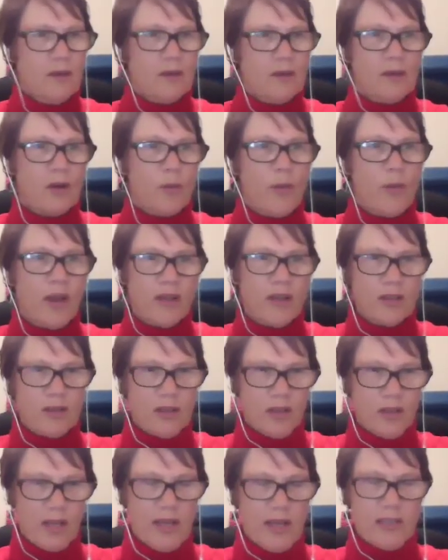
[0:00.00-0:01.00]
back in
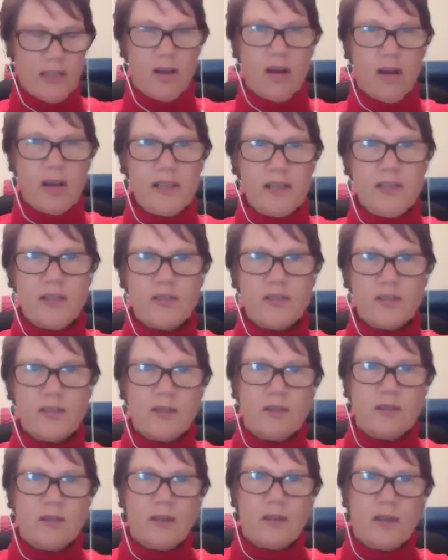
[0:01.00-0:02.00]
the late 90s,
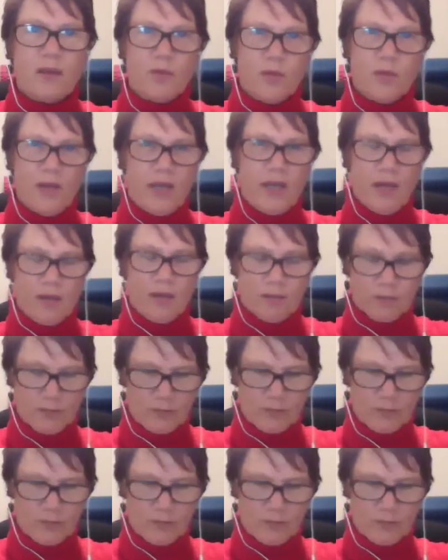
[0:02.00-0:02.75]
and we're